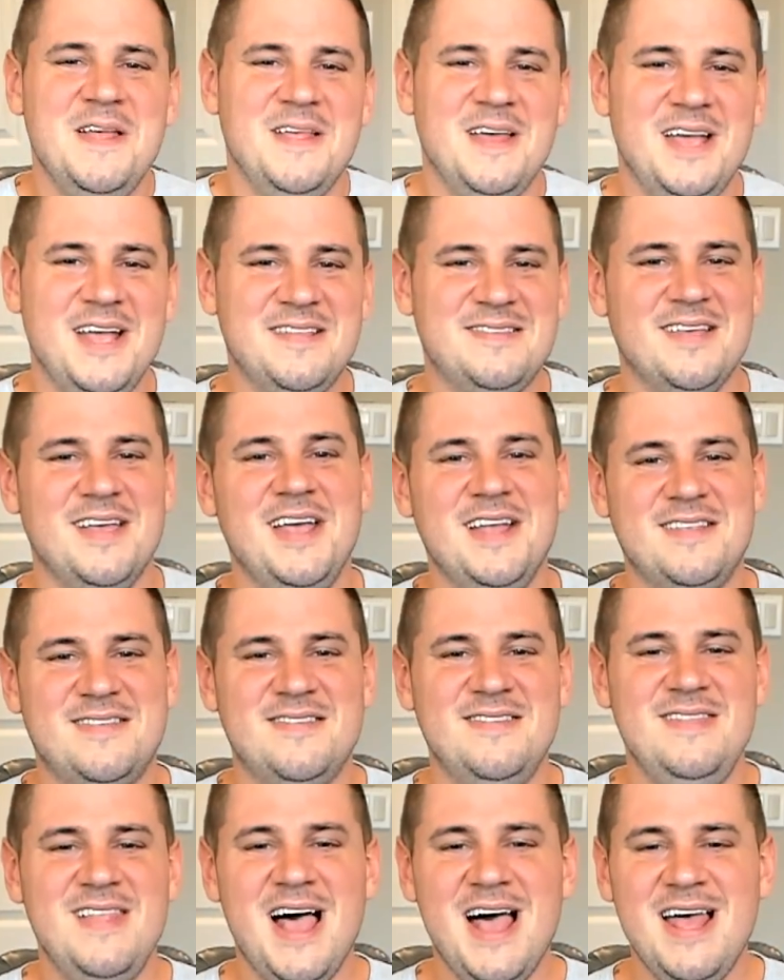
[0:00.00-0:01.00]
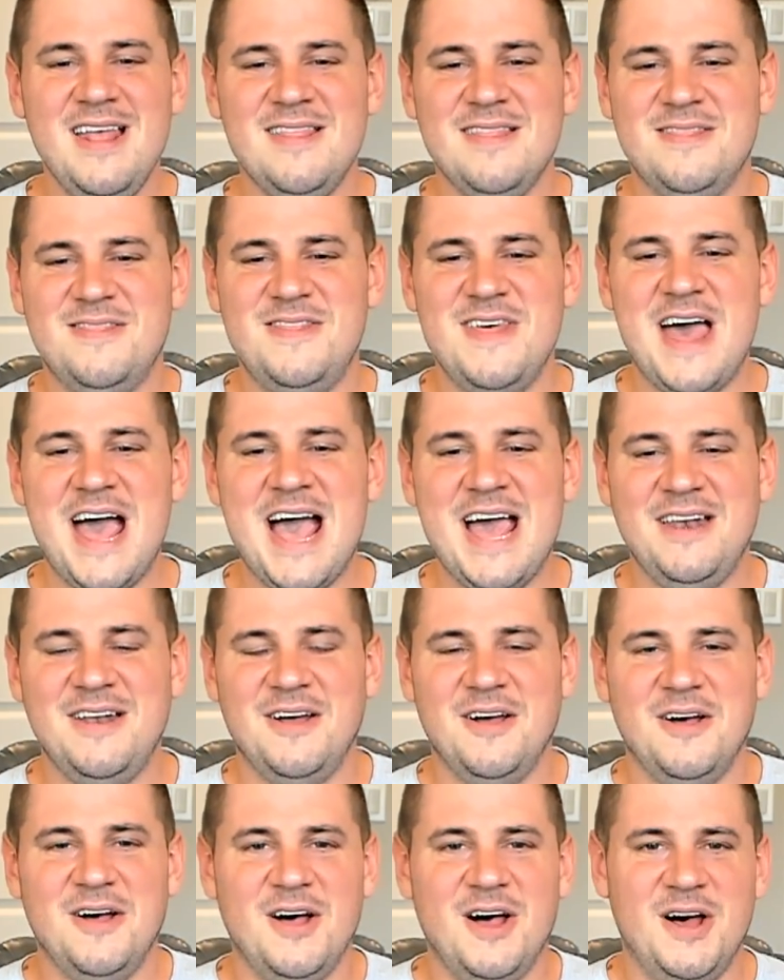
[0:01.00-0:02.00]
It's not that
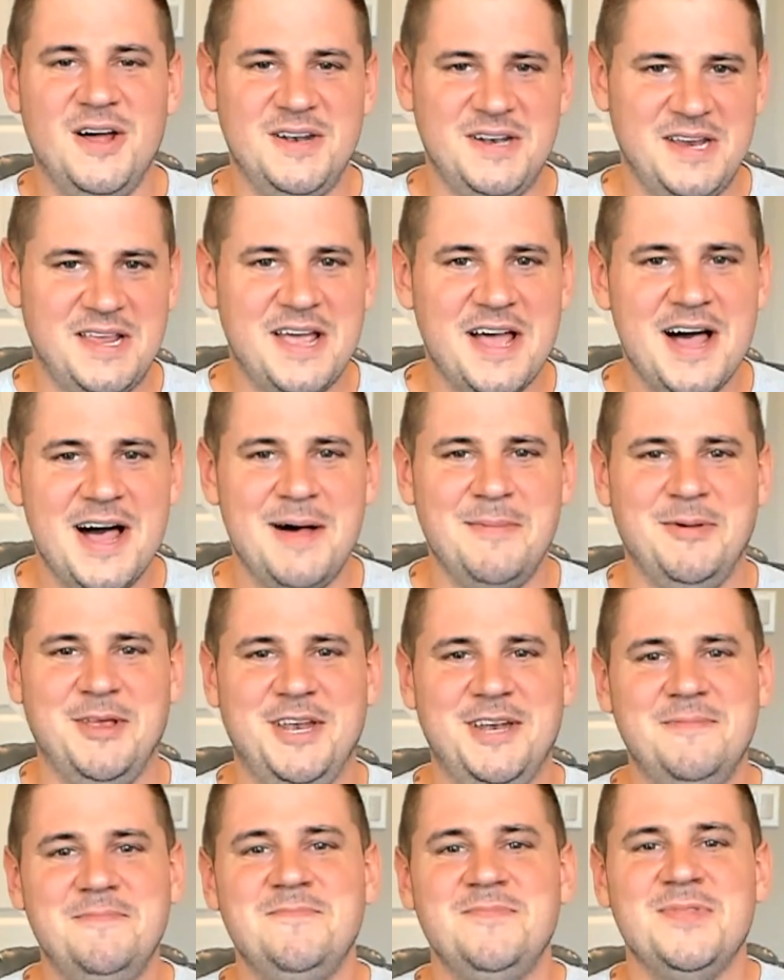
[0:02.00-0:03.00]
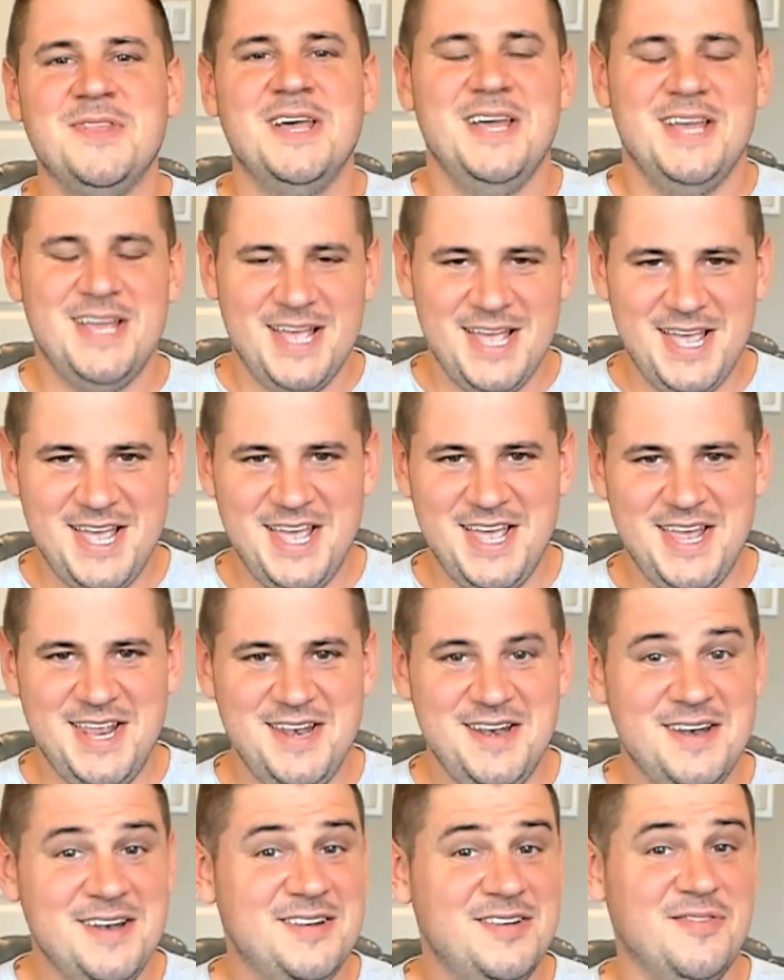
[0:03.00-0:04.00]
uncommon
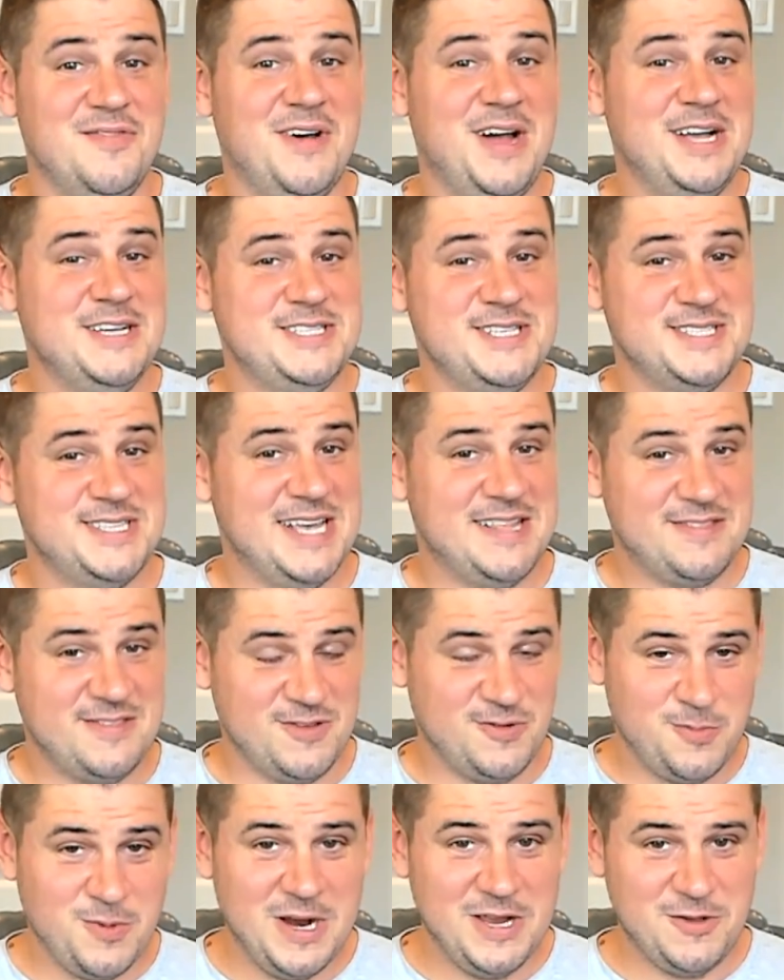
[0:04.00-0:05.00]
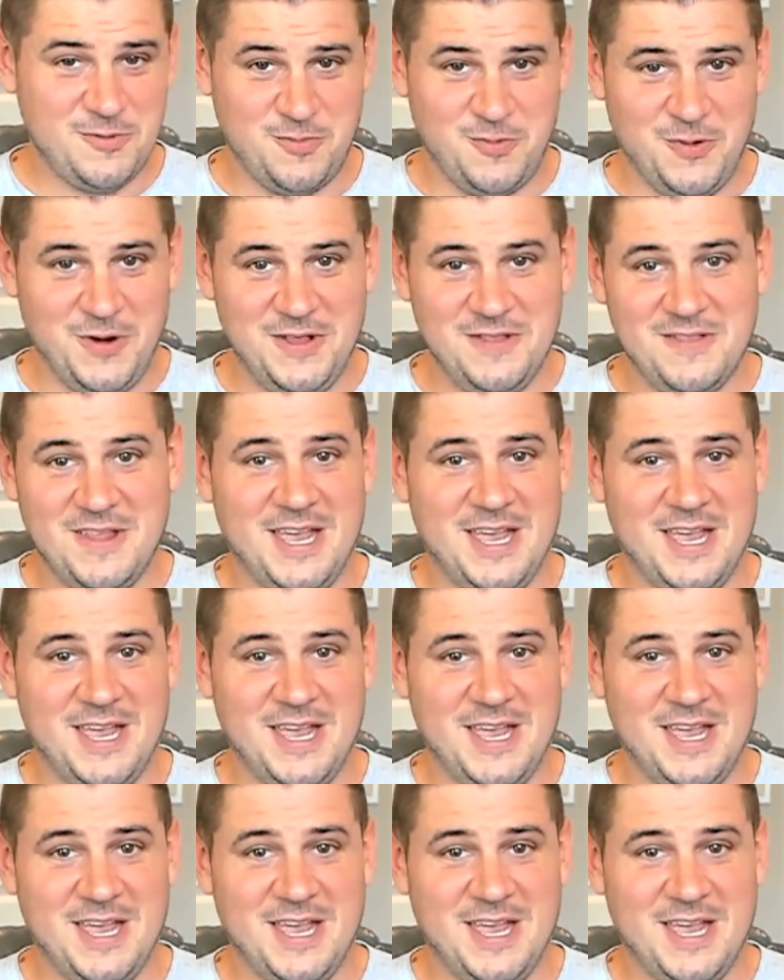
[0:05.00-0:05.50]
in devices at this price point.